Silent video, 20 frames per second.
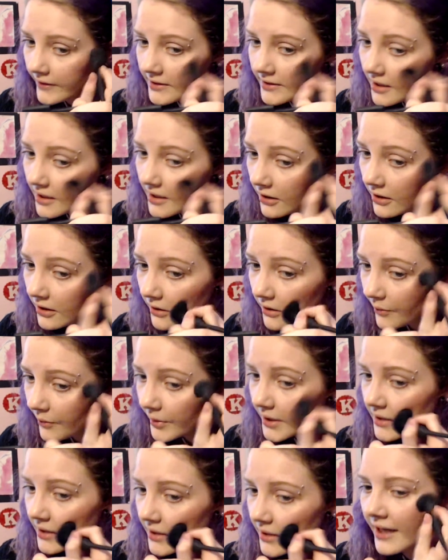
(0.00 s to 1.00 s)
This color, I
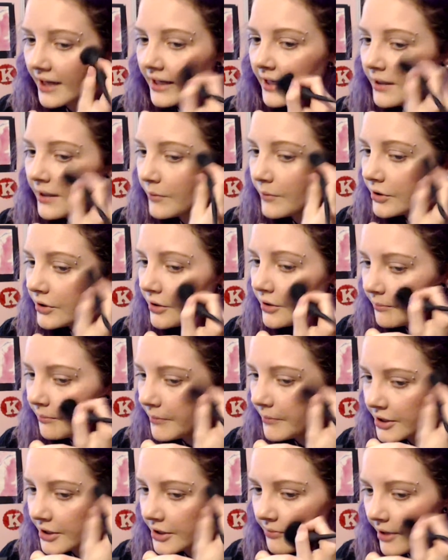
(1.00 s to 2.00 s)
really like it. It would
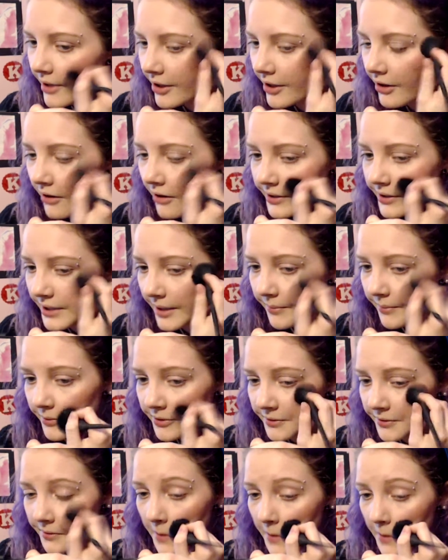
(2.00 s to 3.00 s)
look much better on a
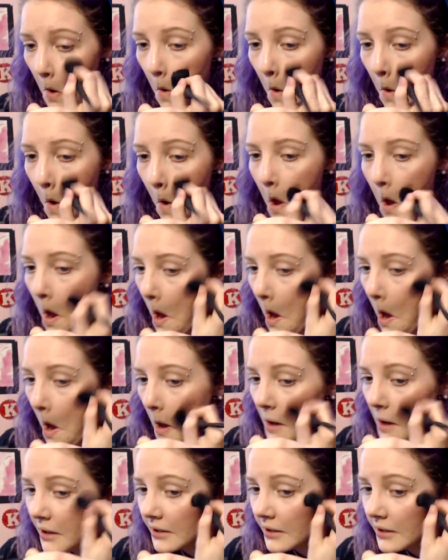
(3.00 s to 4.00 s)
deeper
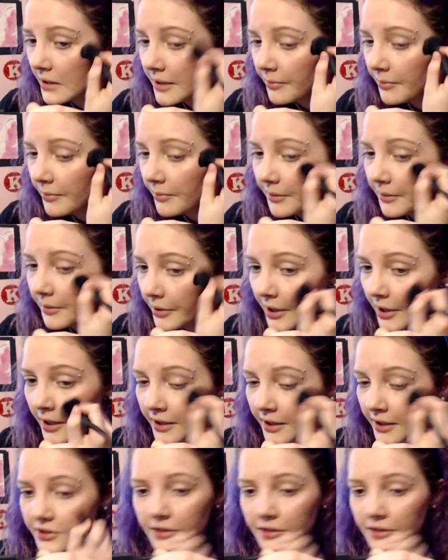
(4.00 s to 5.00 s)

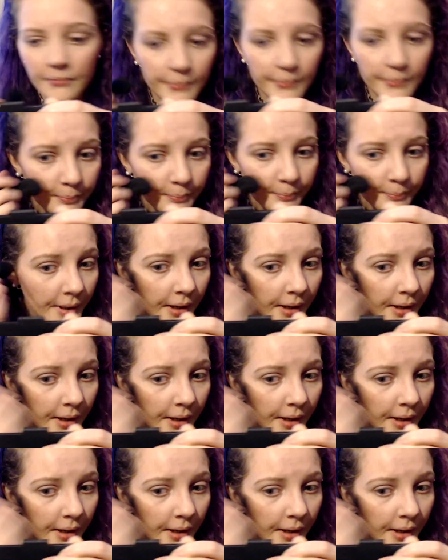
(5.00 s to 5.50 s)
complexion,